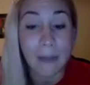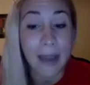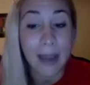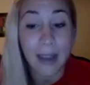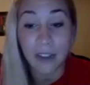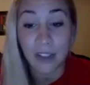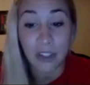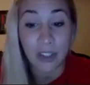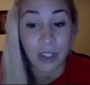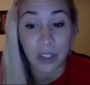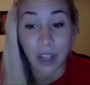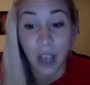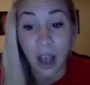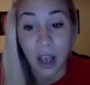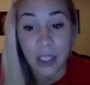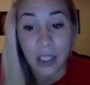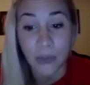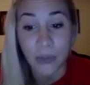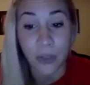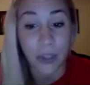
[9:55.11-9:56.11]
magic
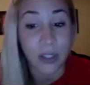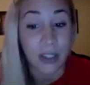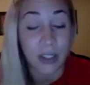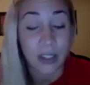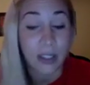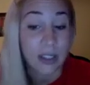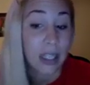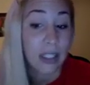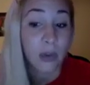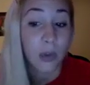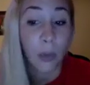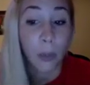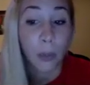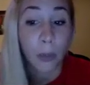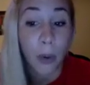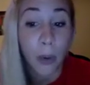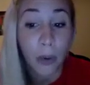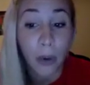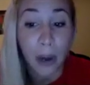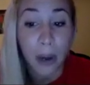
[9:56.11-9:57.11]
sauce for a successful
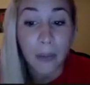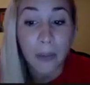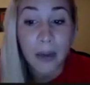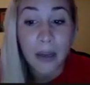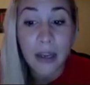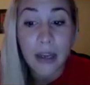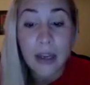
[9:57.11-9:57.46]
program.